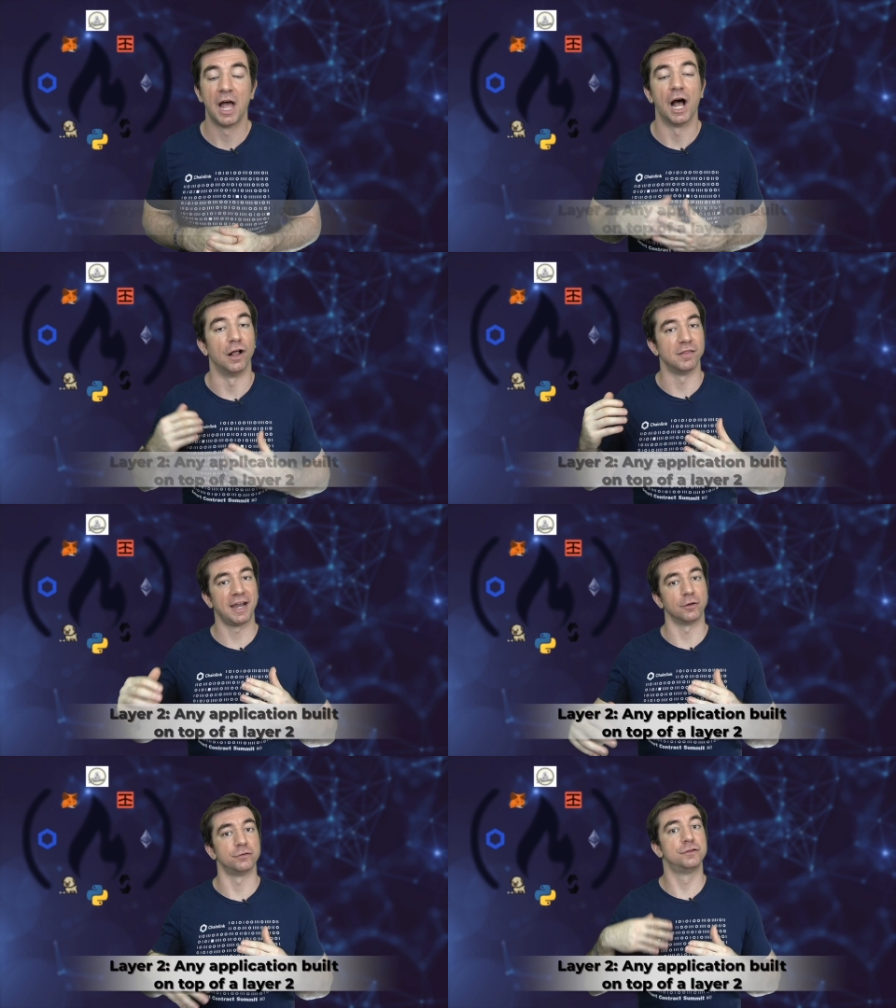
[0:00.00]
A
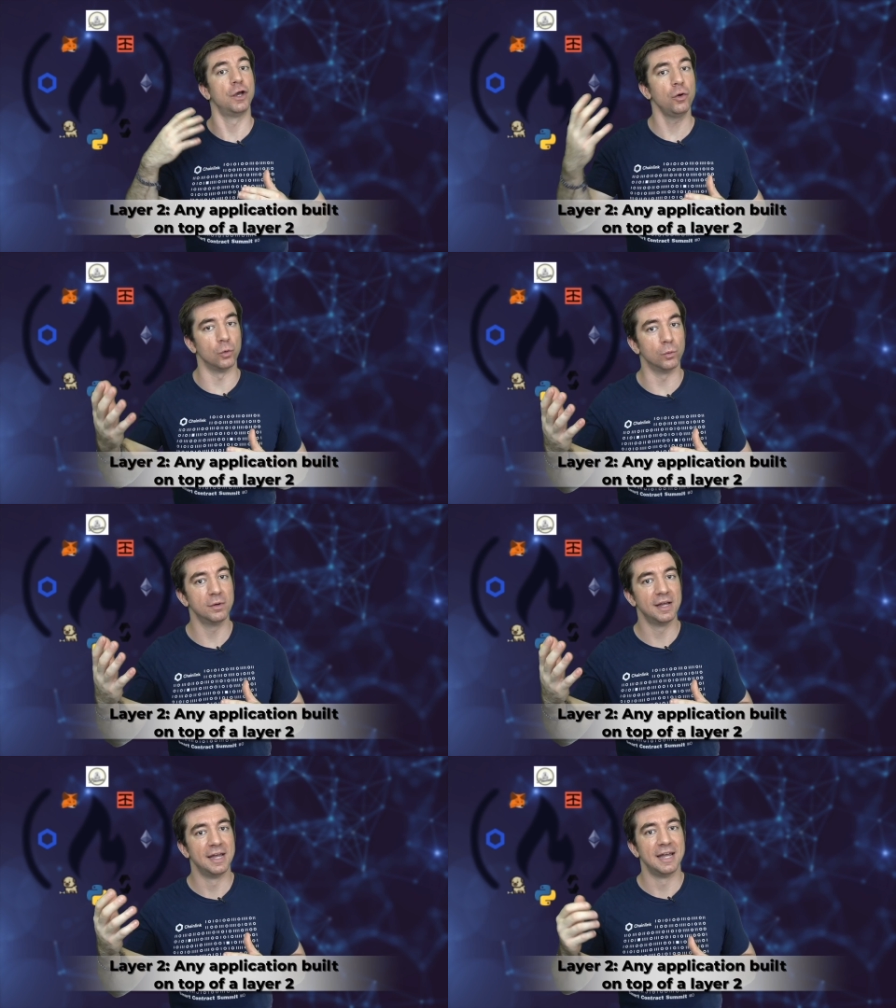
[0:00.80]
layer 2
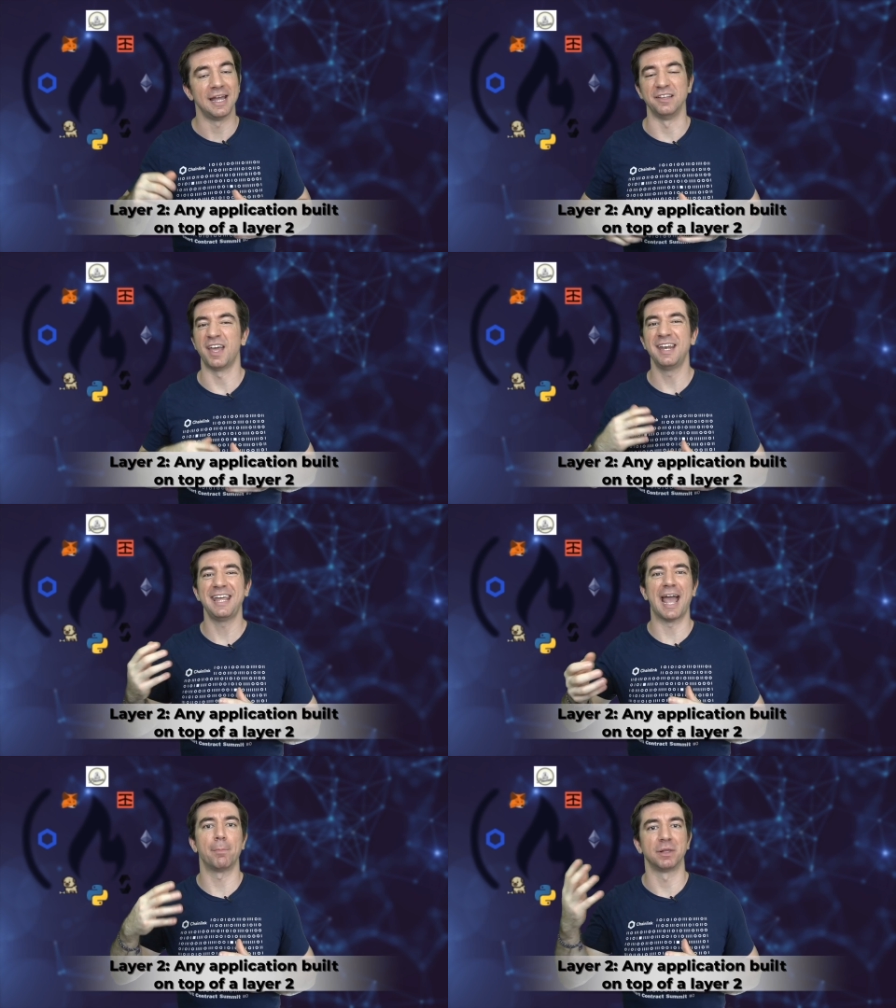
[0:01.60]
is any
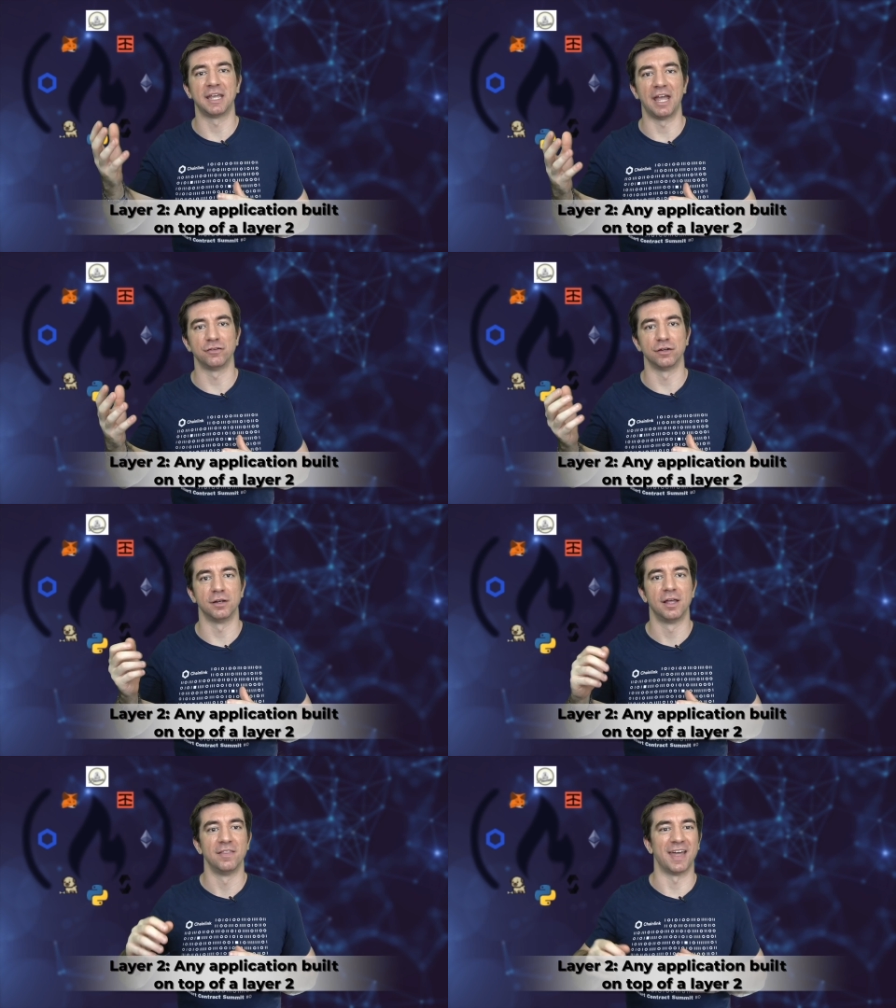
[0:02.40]

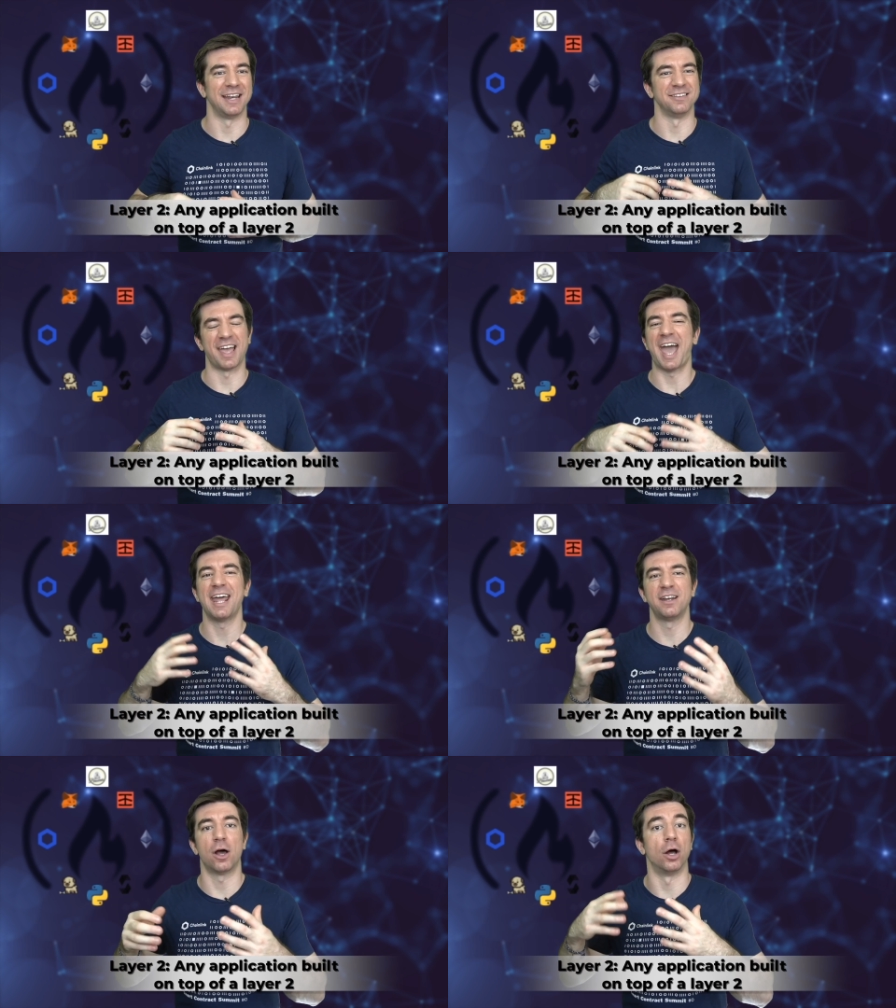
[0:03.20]
application that is
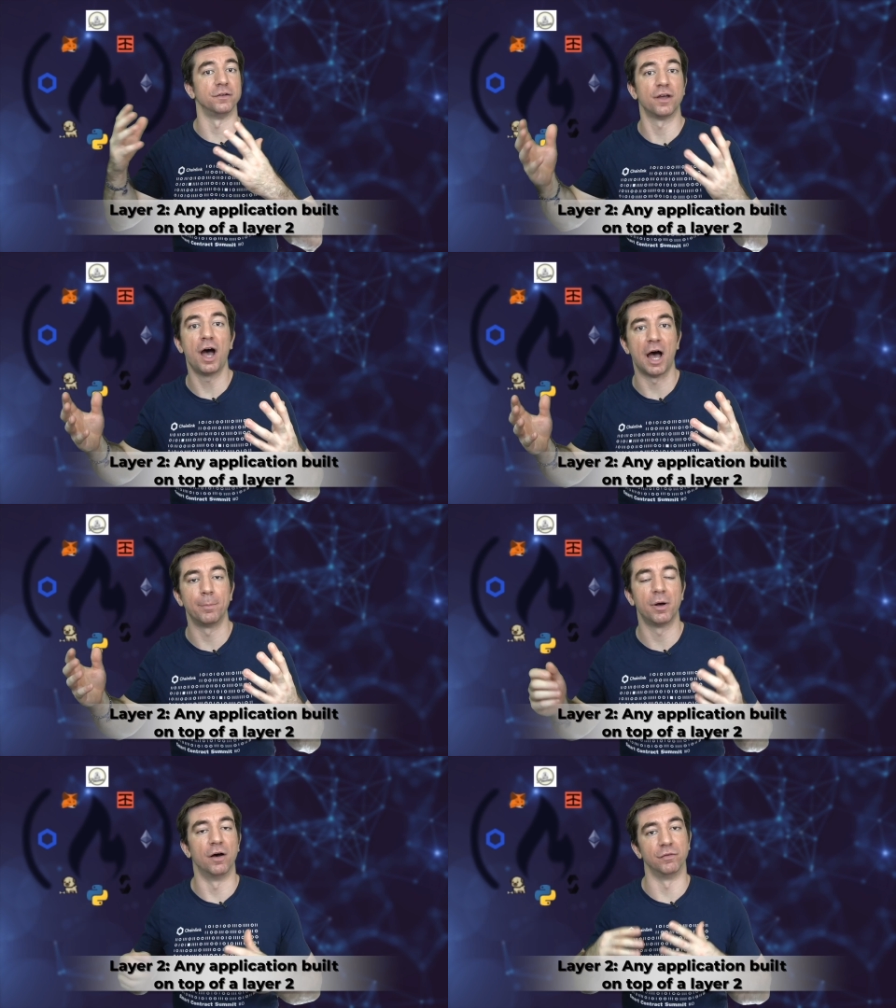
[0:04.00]
added on
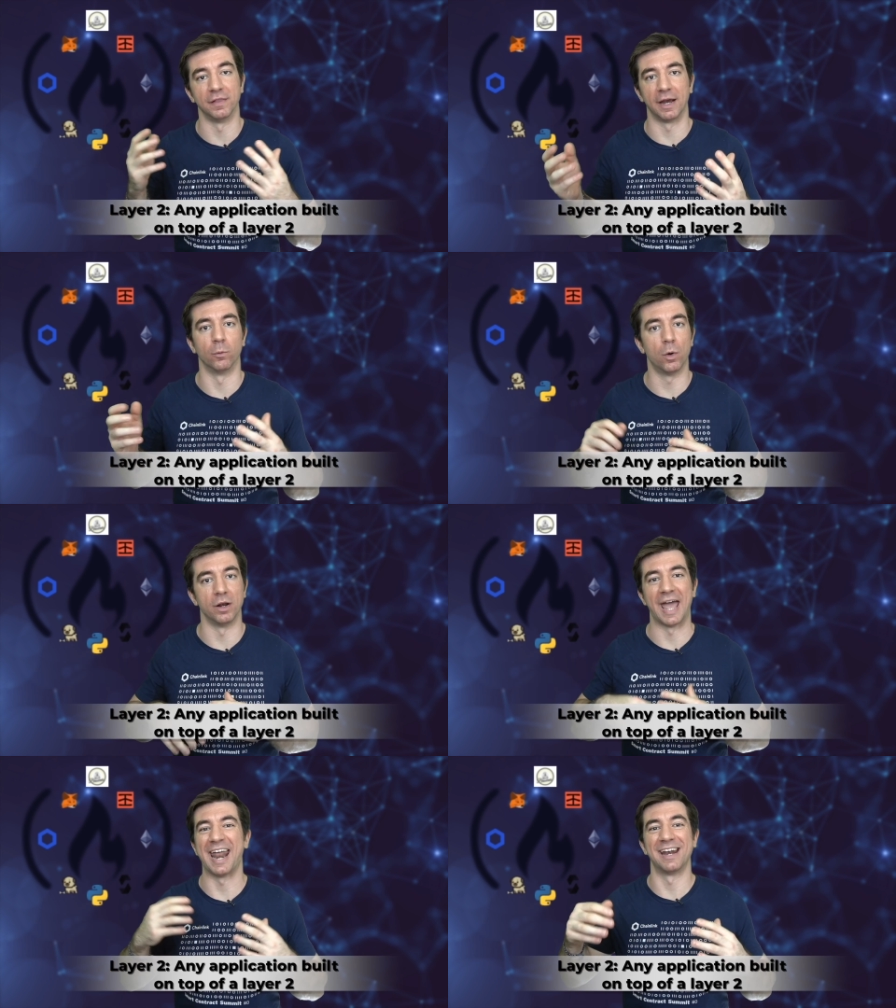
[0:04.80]
top of a layer 1,
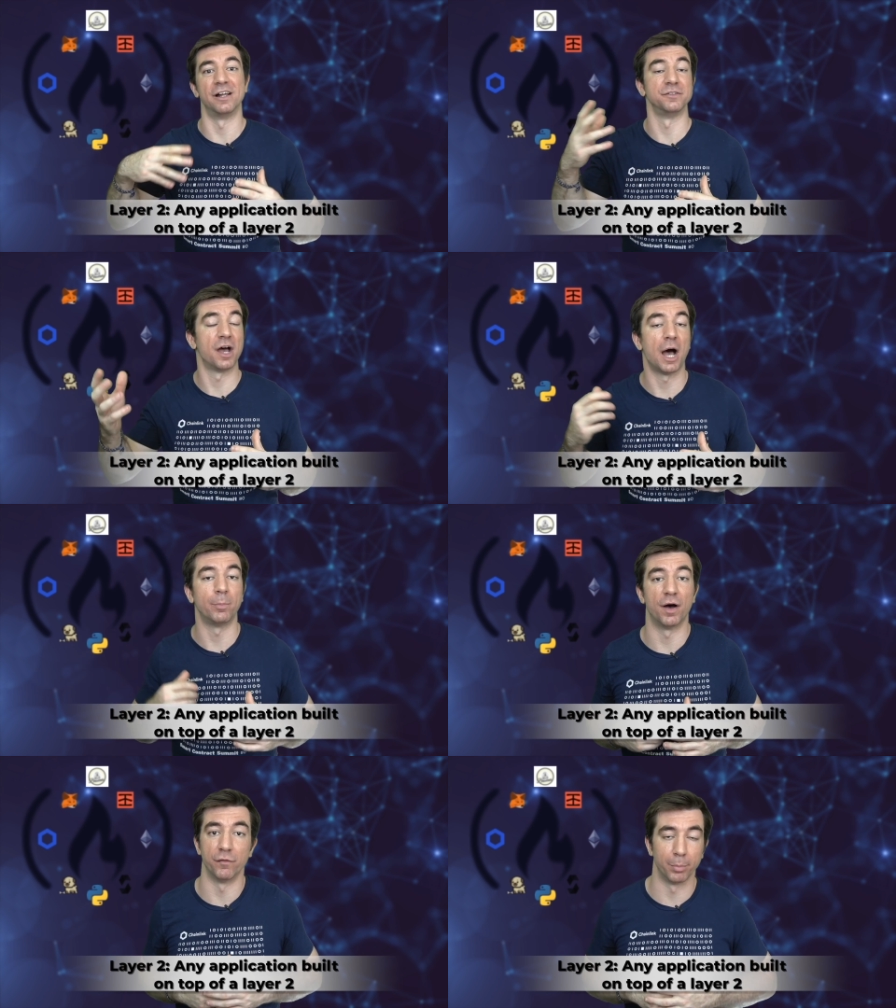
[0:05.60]
added on top
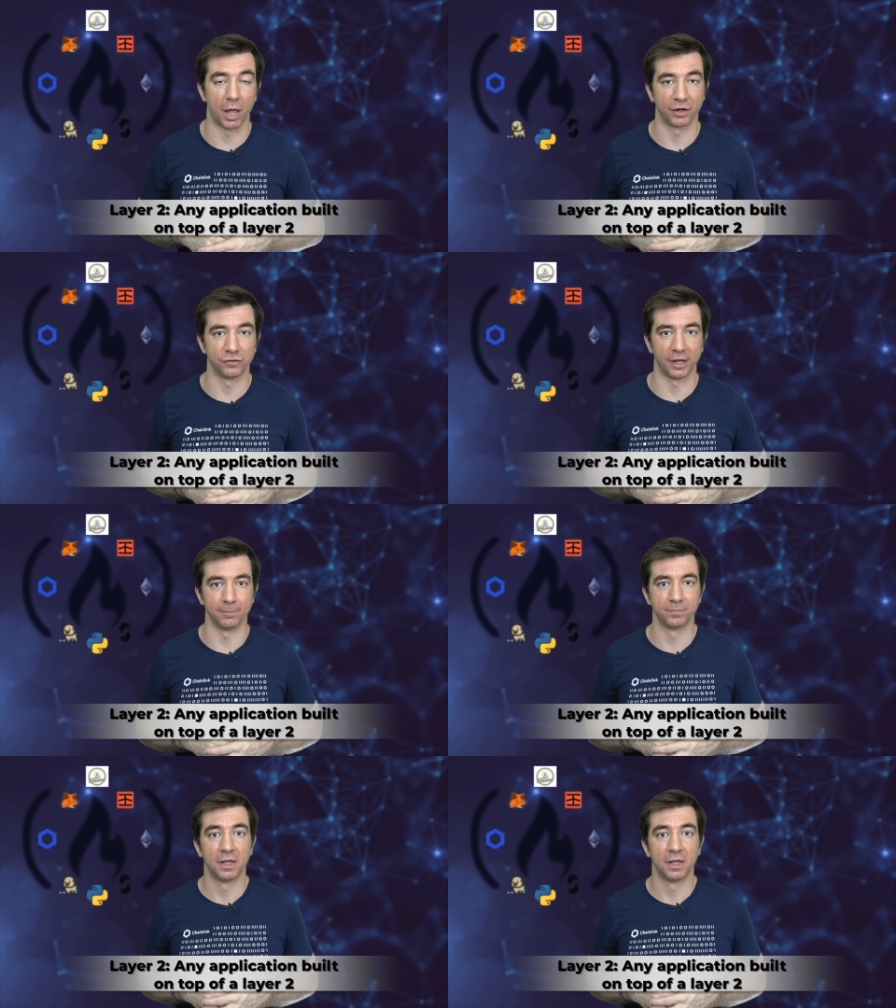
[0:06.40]
of a blockchain.